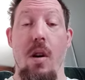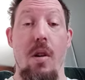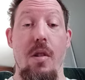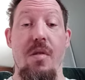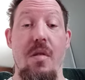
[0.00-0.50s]

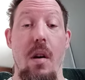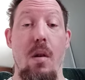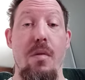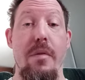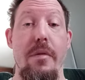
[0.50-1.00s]

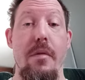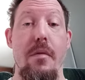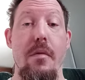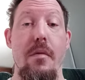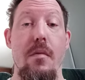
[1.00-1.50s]
yourself
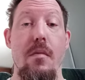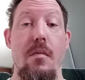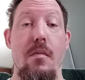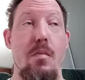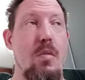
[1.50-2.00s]

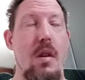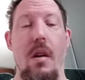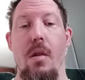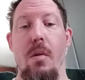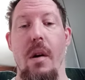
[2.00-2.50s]
to
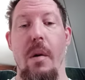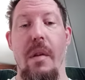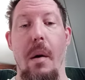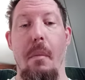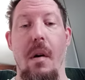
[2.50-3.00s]
get you out of
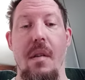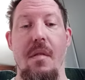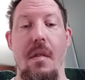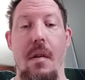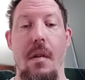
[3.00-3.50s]
that
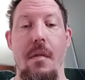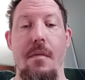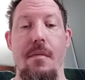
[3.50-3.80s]
mindset.